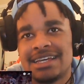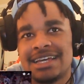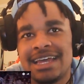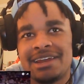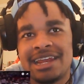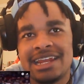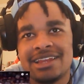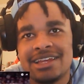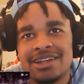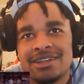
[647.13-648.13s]
And
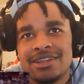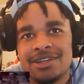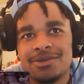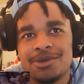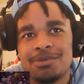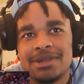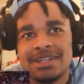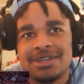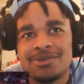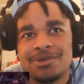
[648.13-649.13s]
look at the role player.
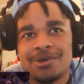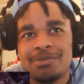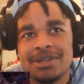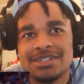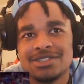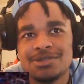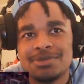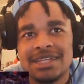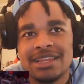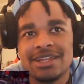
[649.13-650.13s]
Look, when the role player is
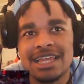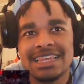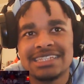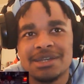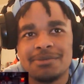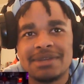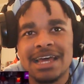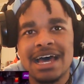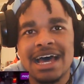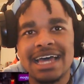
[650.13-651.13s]
hooping, they look like they something
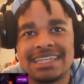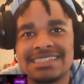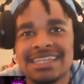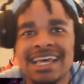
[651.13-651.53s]
nice.